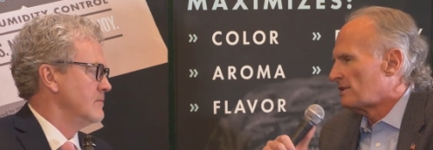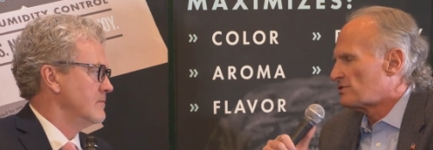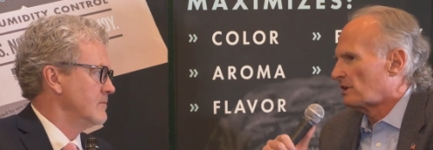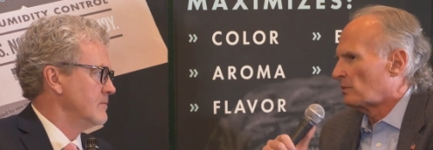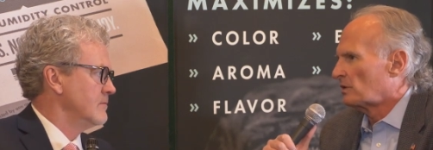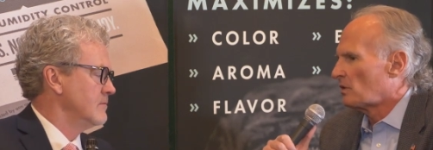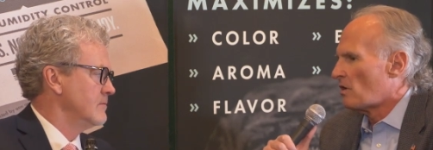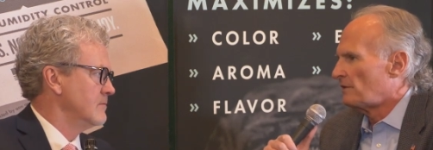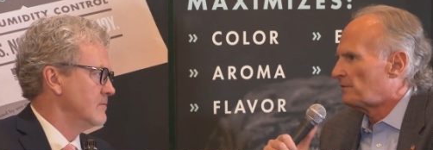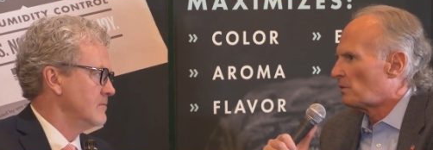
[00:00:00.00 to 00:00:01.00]
Speaker 1: incident with
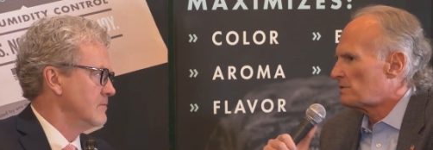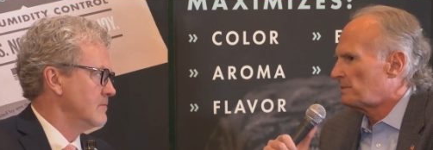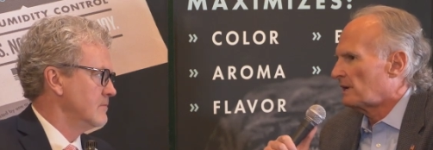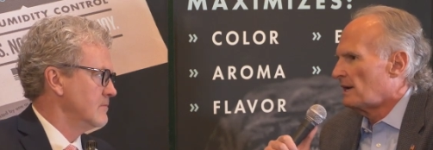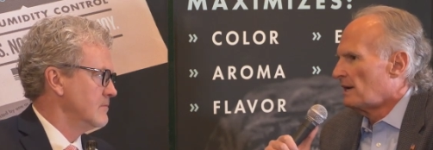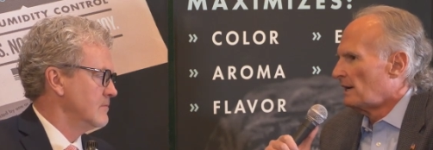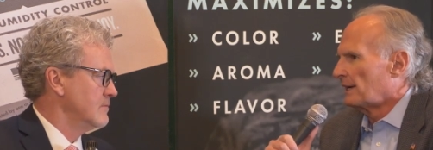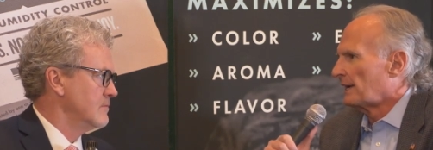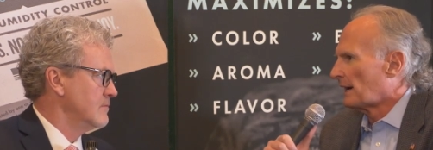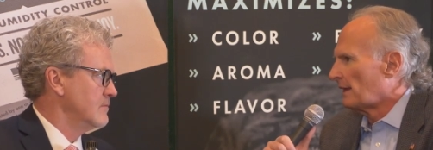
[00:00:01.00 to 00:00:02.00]
law enforcement.
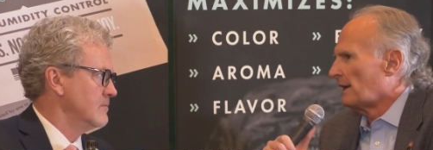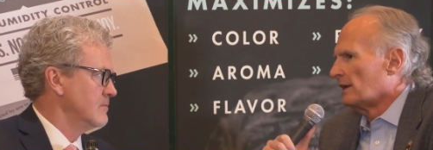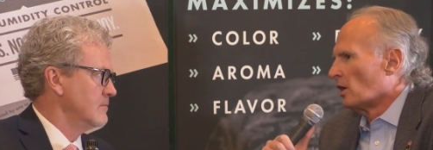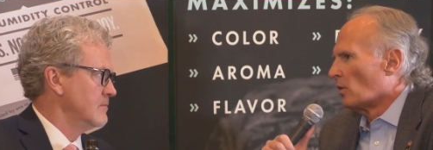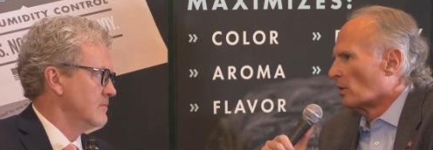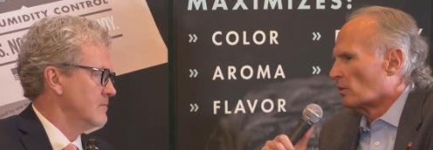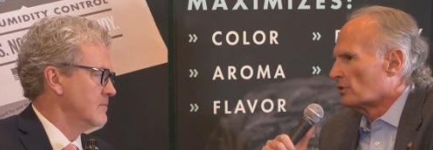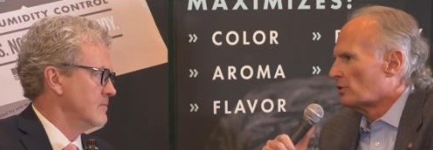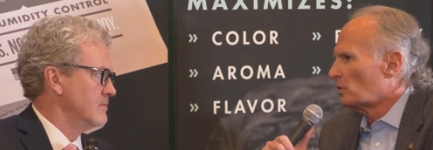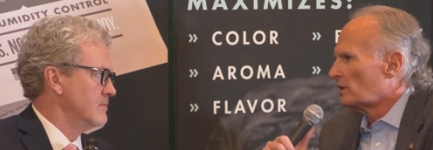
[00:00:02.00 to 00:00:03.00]
Again, I, they know what
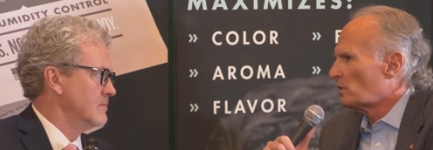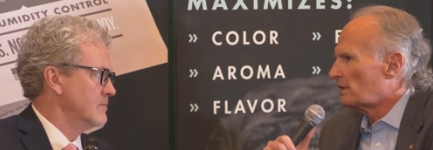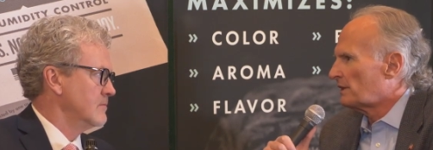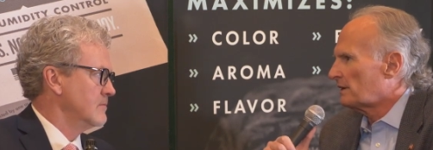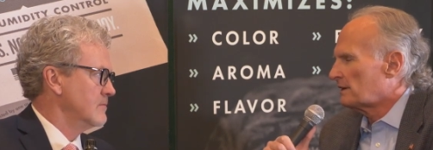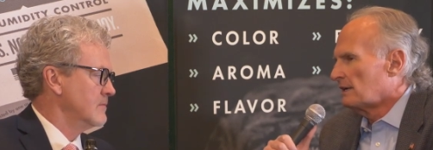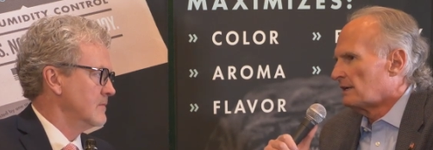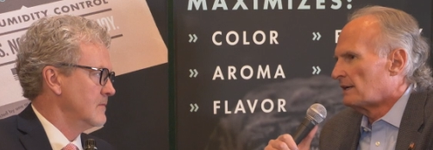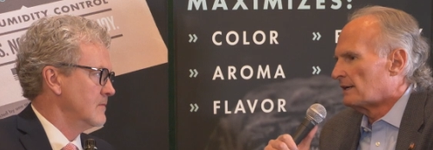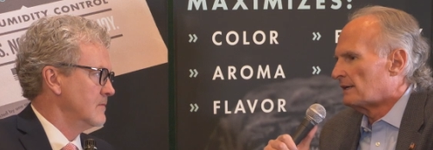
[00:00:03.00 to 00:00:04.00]
we're doing with it.
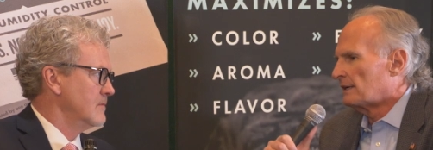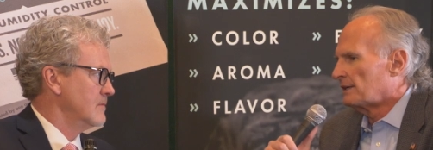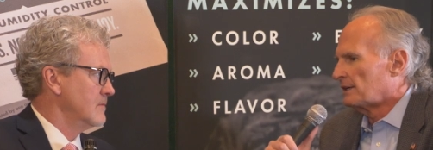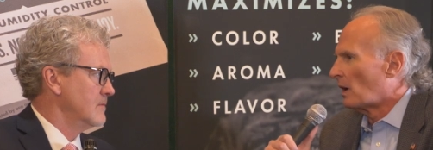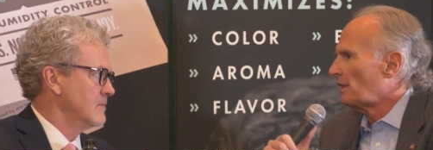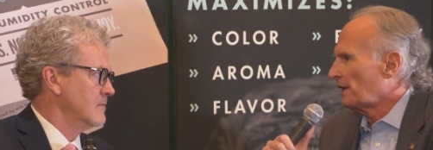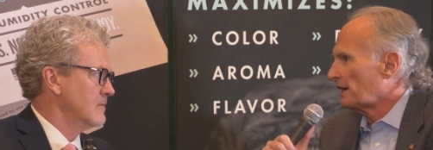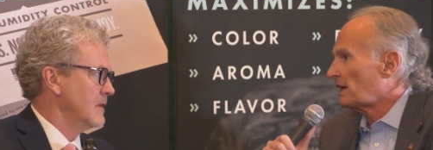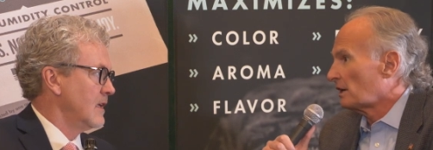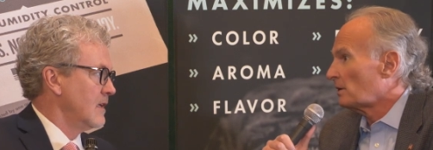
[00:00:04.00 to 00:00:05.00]
Uh, you know, I
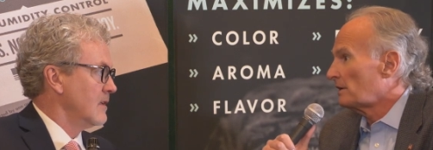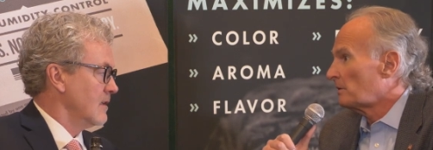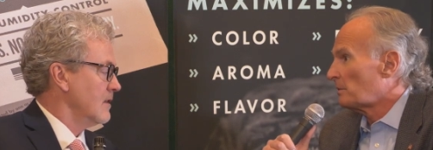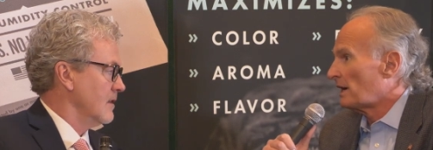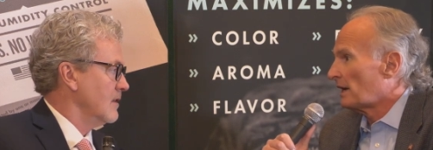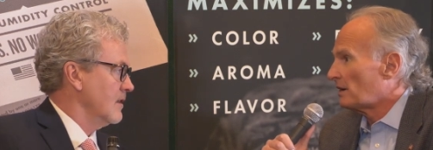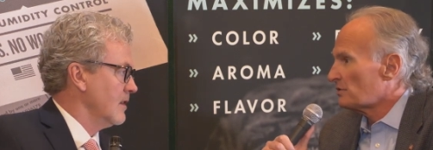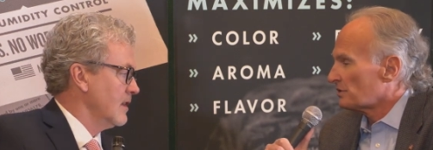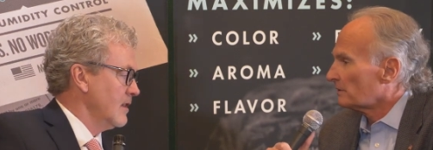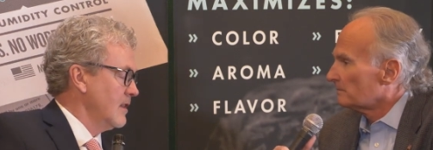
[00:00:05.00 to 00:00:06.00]
think here even by
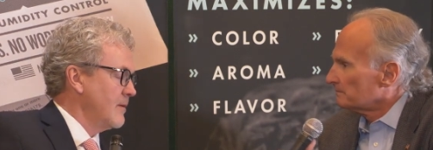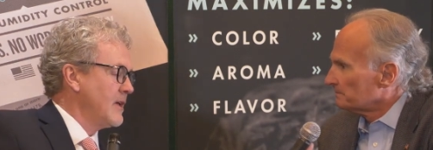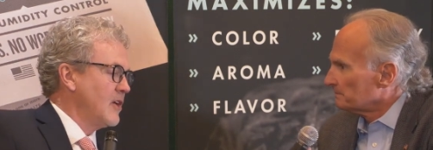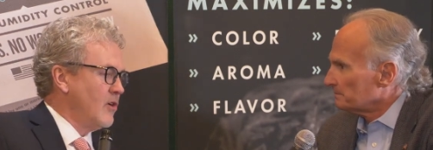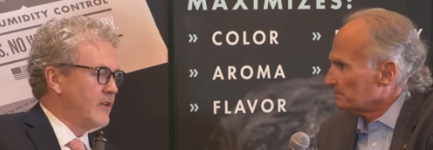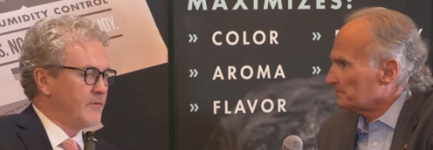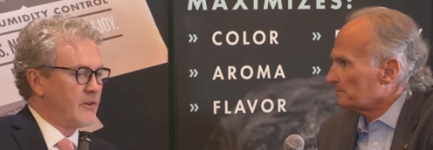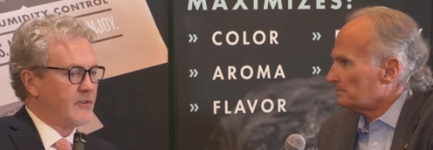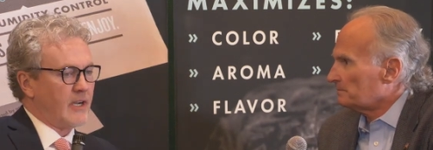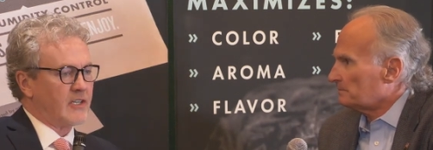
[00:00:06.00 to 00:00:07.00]
now. So
Speaker 2: let me go a
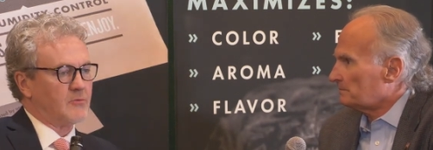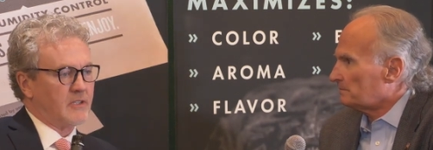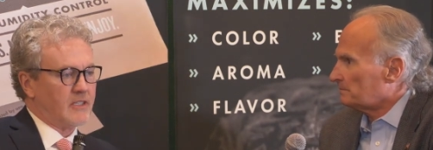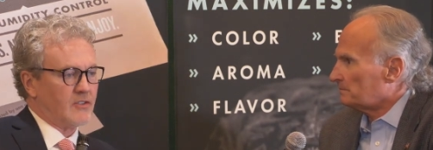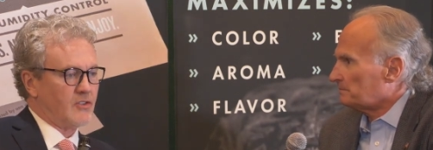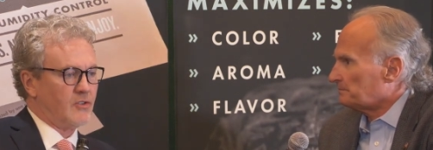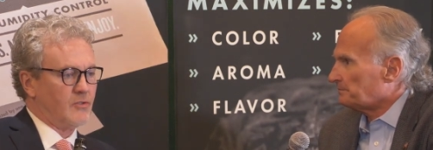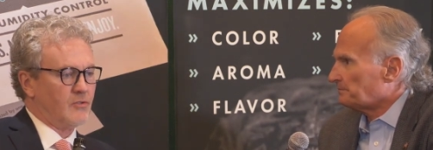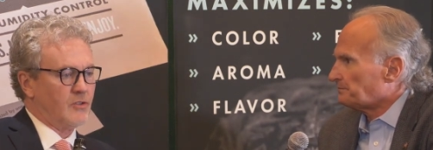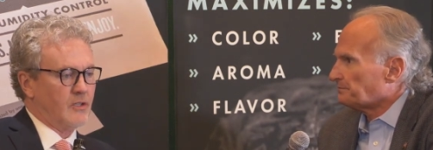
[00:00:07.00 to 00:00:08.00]
different direction with this.
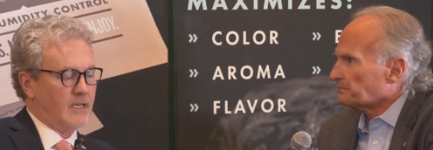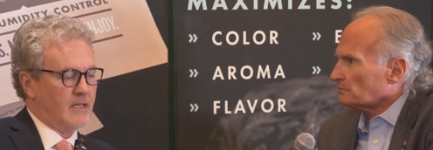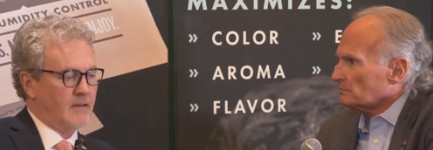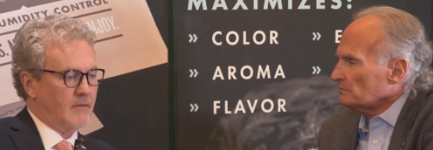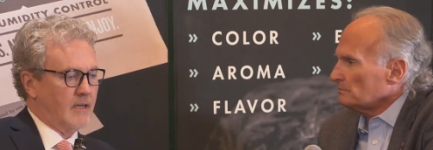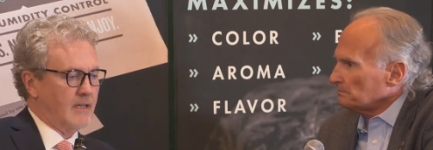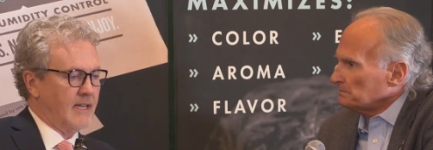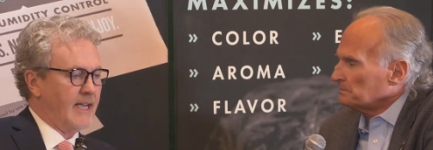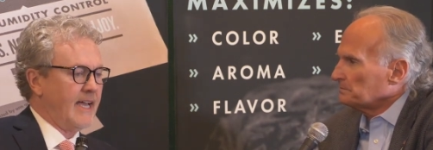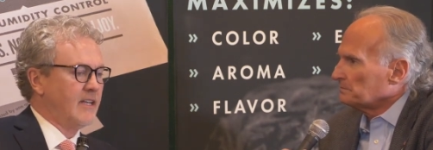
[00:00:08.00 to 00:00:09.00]
You, uh,
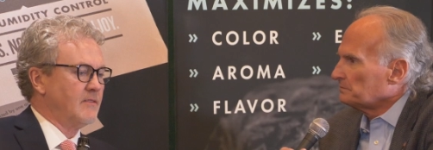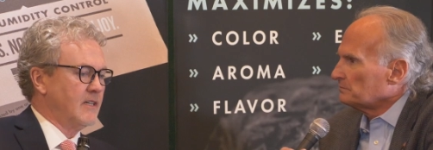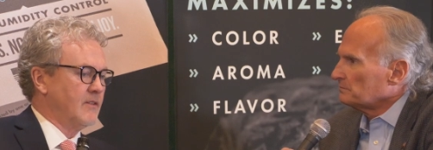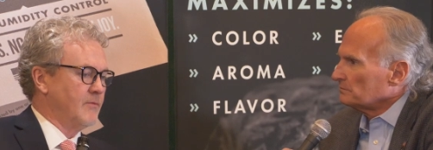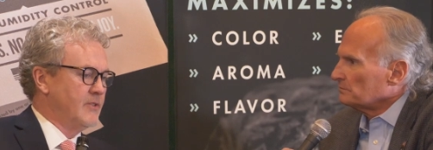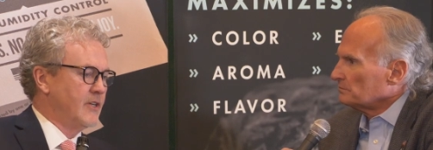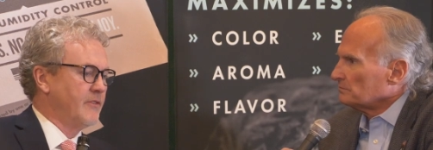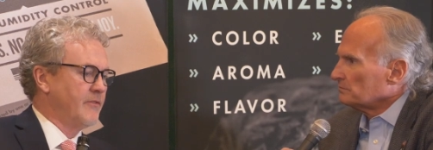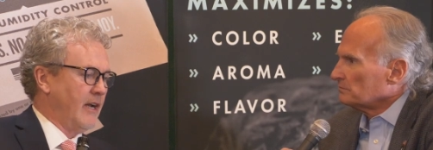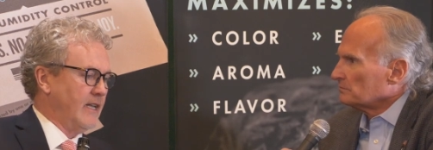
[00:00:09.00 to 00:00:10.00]
I had a
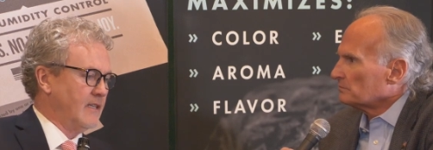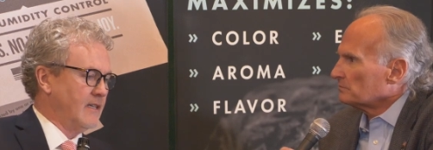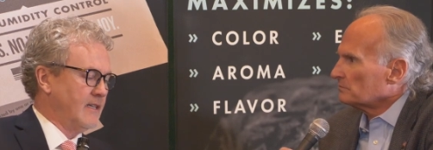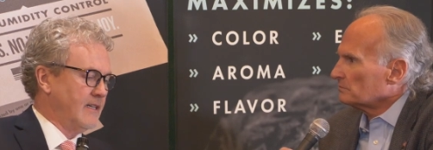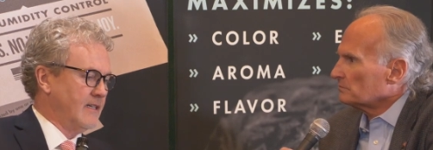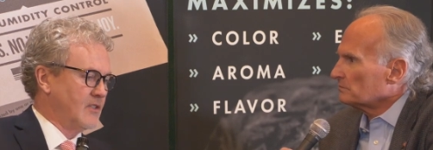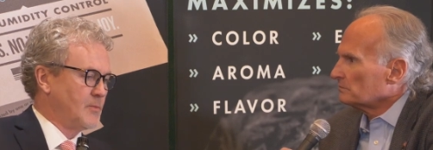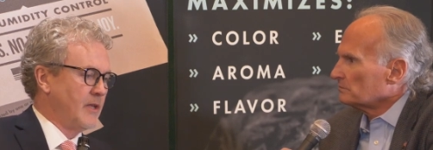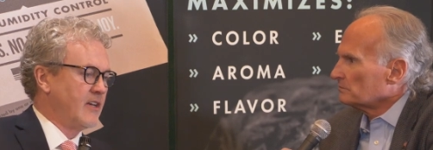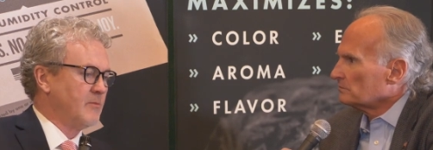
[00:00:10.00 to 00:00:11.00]
dear friend uh,
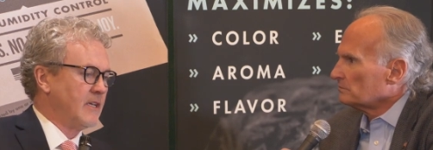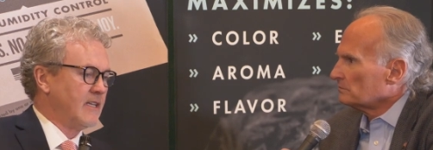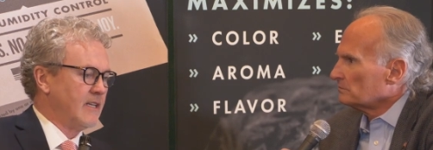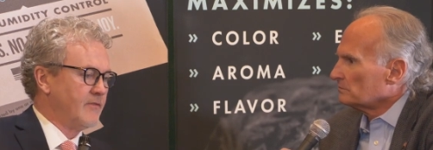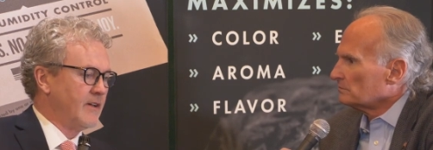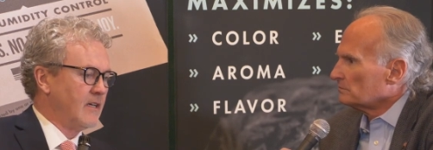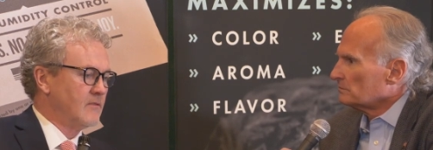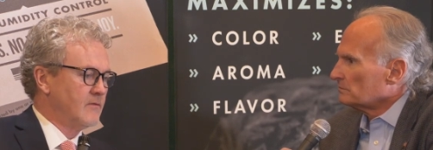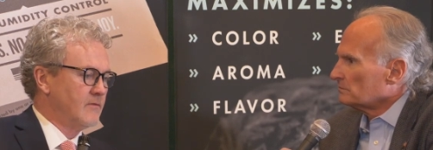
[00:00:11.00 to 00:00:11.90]
explain to me that he felt